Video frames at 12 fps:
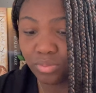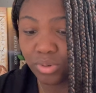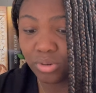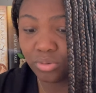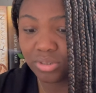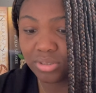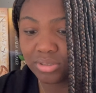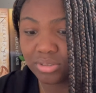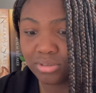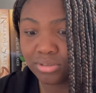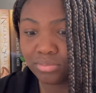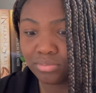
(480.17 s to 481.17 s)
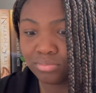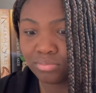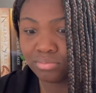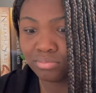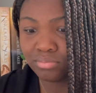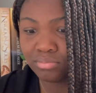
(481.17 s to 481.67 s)
wondrous.
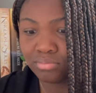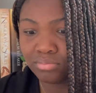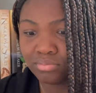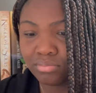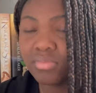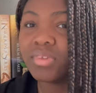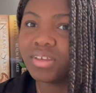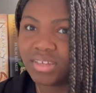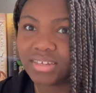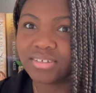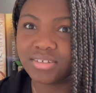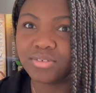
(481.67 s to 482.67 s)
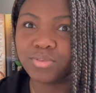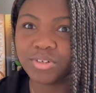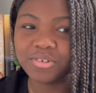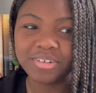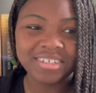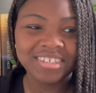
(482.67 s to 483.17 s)
Yes, it's
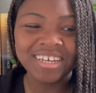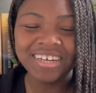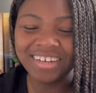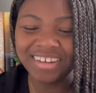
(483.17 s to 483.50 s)
wondrous.